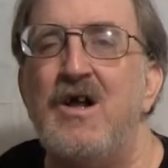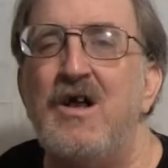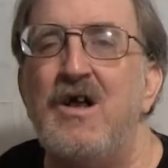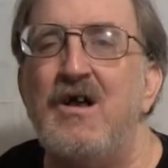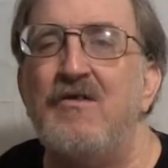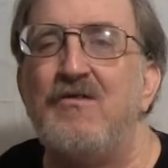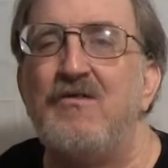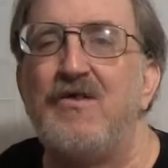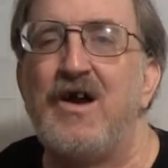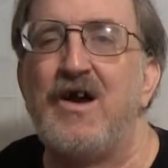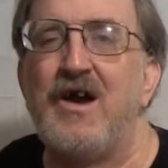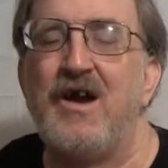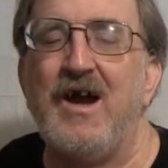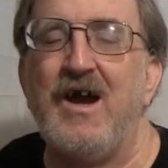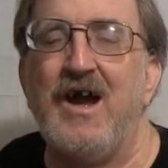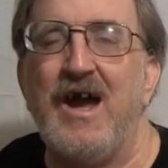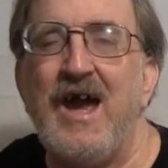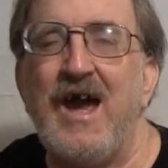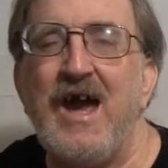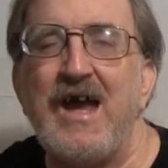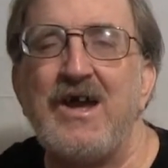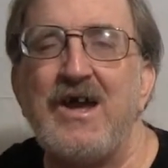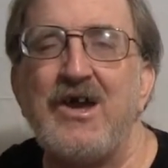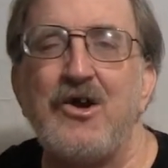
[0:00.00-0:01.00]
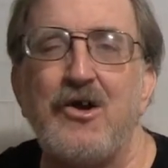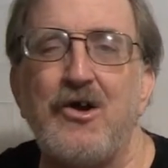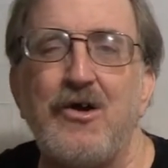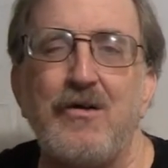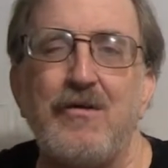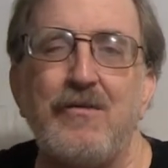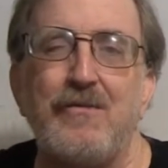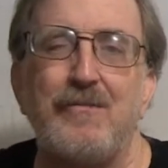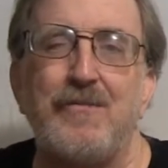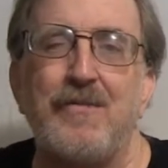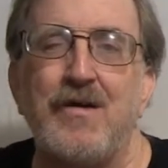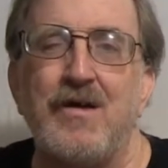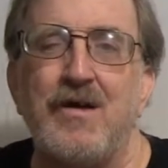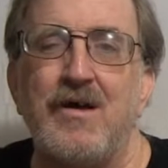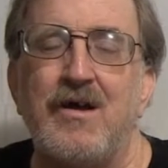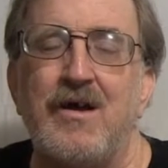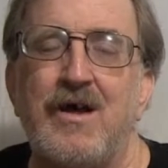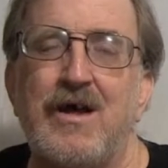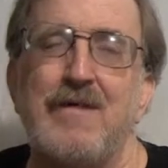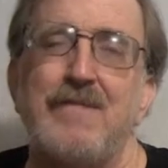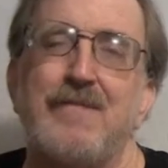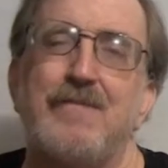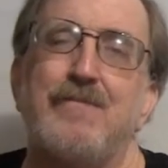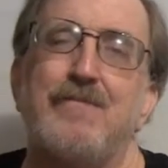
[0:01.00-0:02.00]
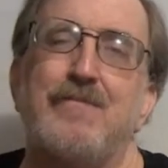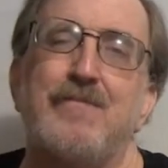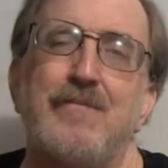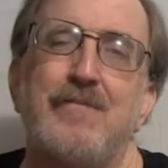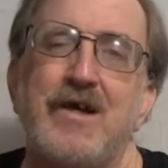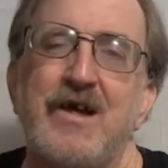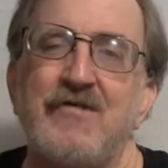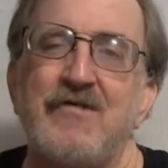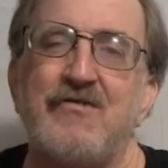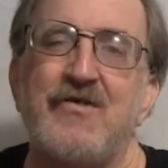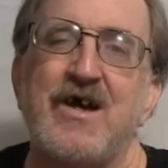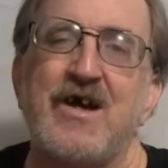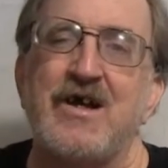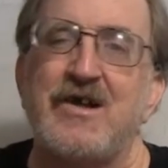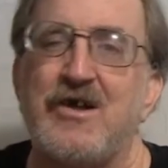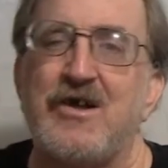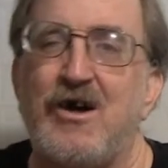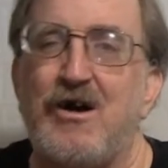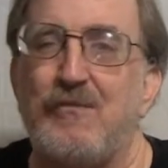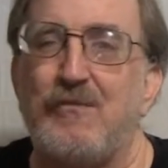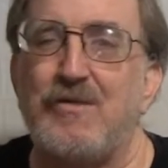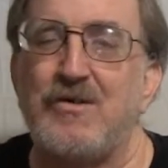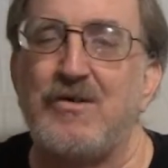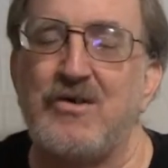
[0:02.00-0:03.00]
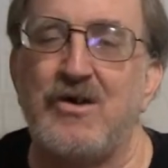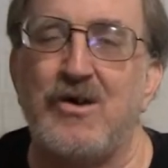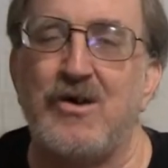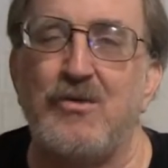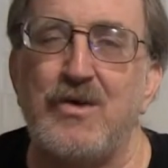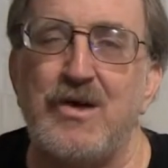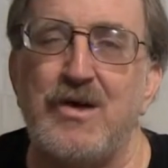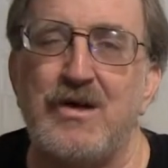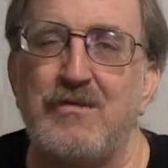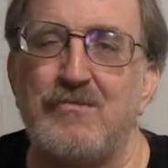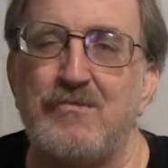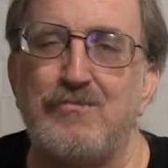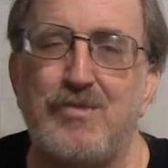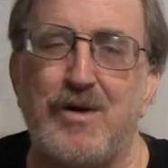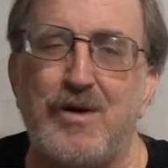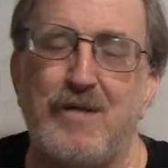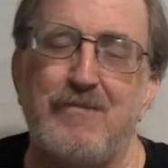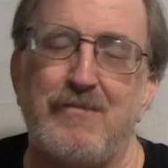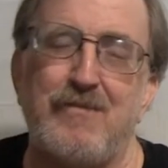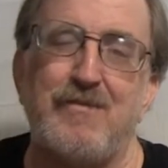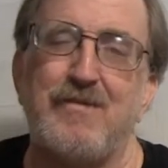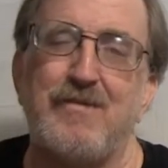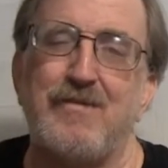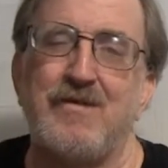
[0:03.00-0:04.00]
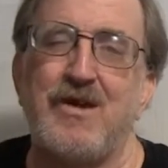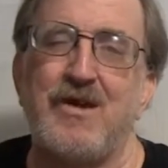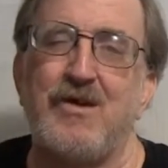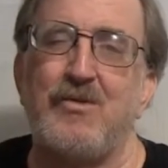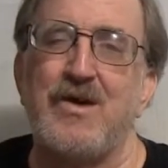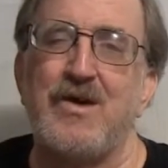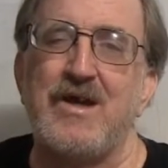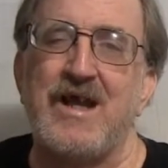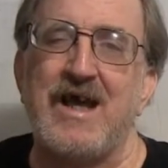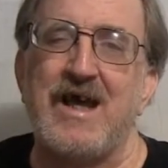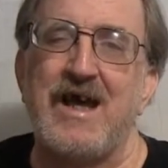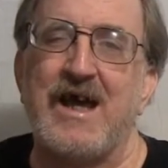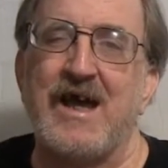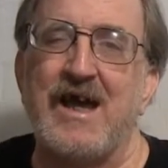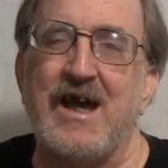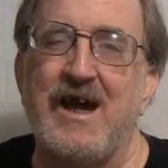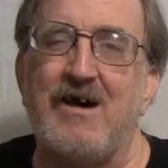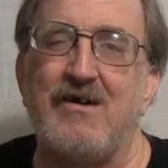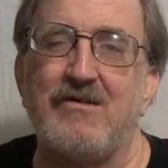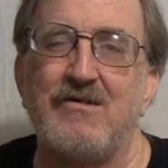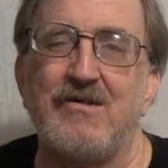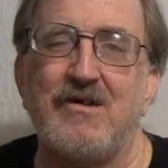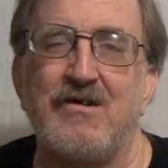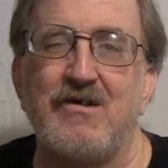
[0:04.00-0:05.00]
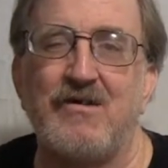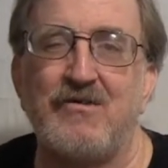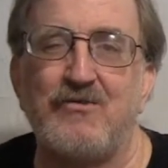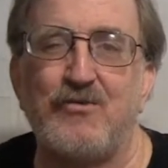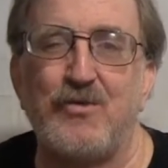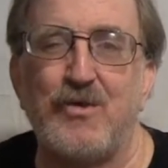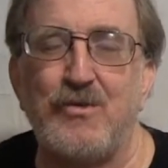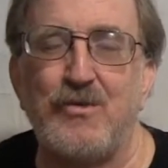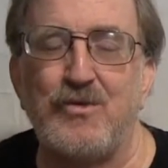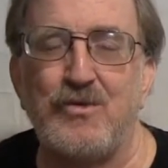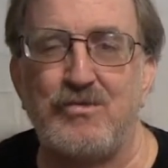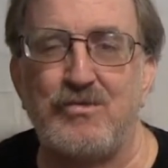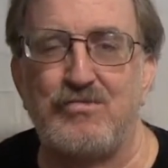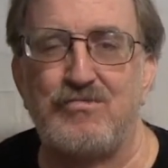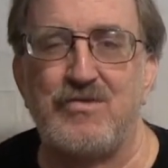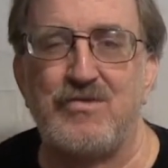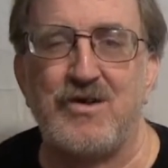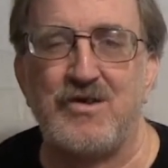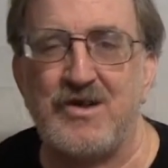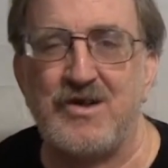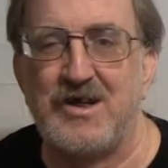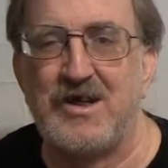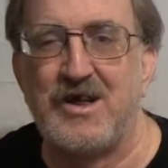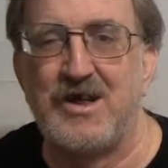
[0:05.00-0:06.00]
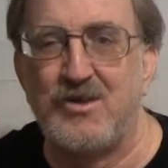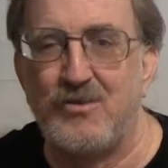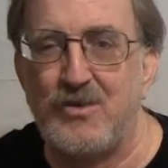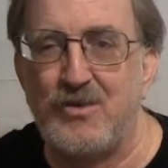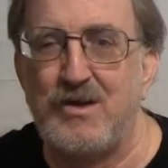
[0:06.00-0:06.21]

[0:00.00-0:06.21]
figure, hey, you know, like me and Frank Talbot, you know, we could probably, you know, we'd hang out, you know, if we were, you know, together.